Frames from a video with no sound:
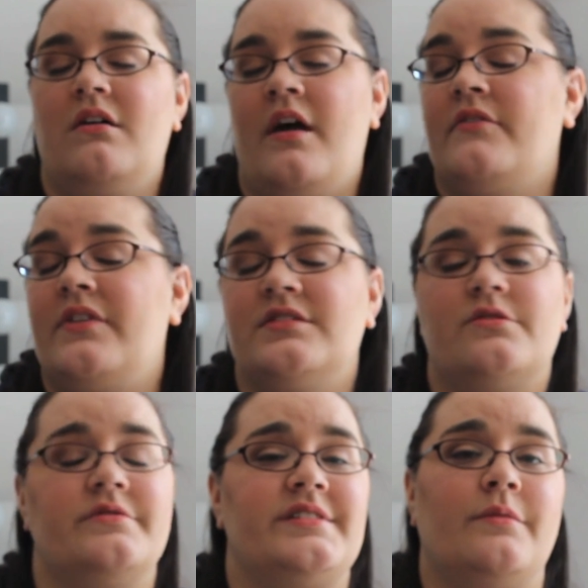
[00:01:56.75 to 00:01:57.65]
everything's
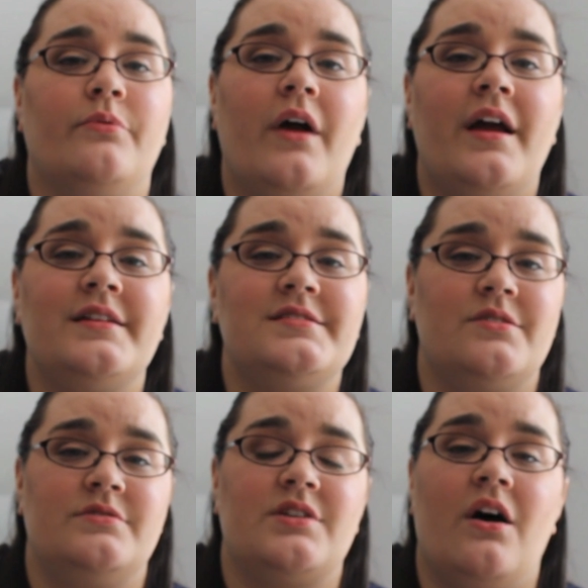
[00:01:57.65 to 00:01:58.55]
wholesale price,
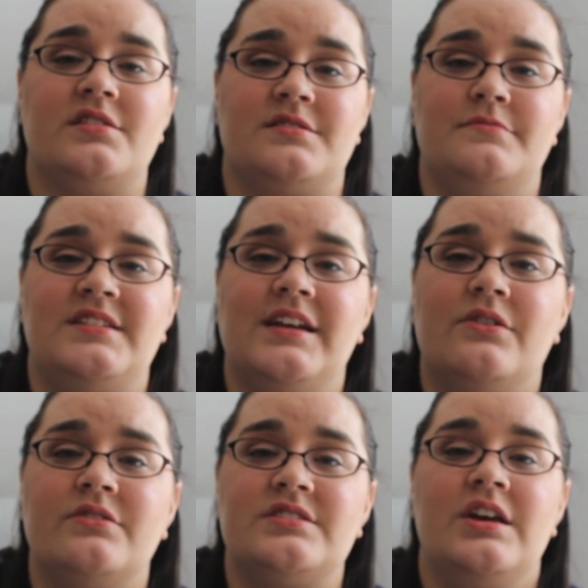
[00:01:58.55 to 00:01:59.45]
so it's awesome
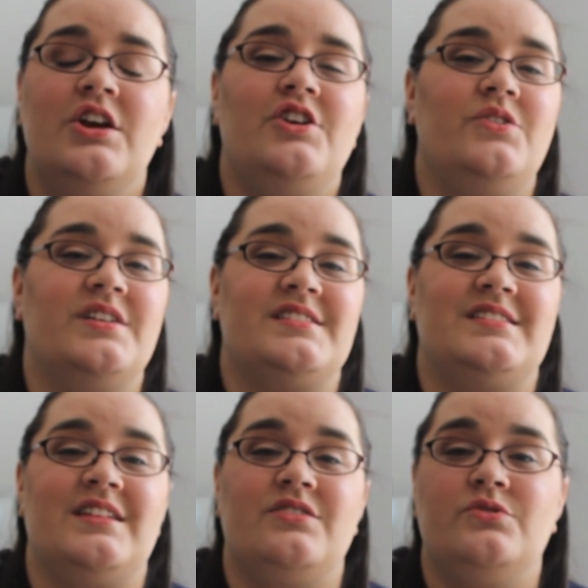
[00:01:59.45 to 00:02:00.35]
deals. You get to
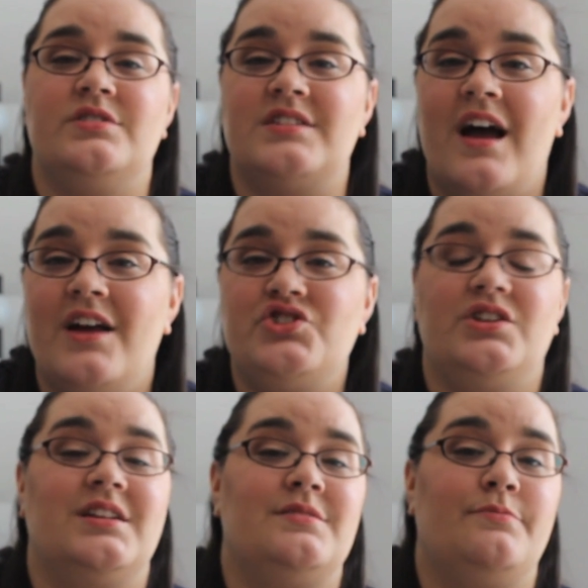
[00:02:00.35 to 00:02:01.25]
see the new designs,
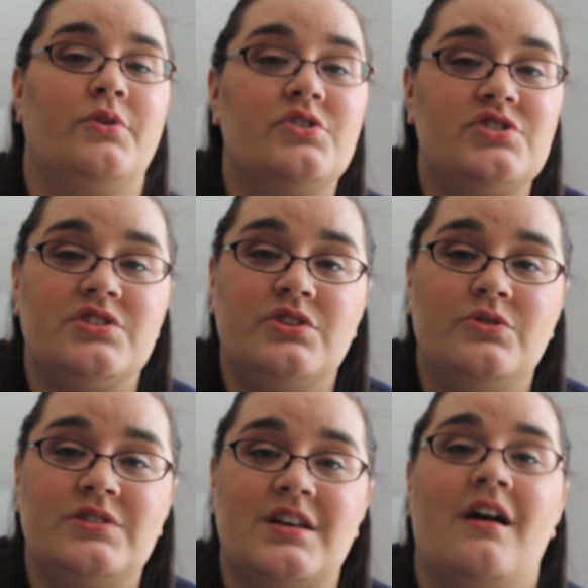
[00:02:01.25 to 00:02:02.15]
you get to purchase the
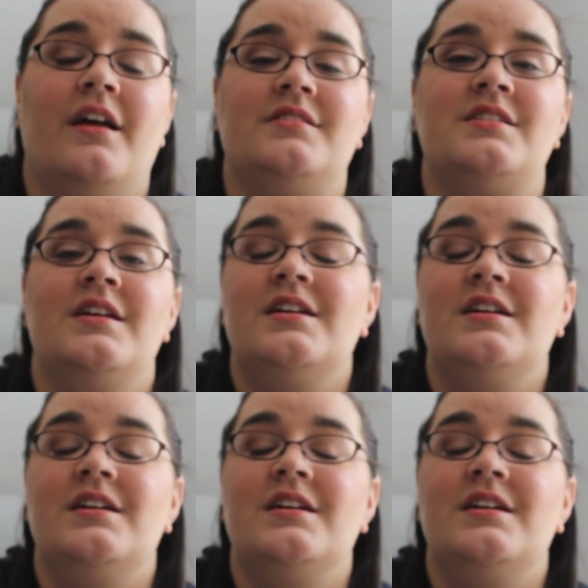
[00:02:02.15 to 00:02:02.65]
new designs.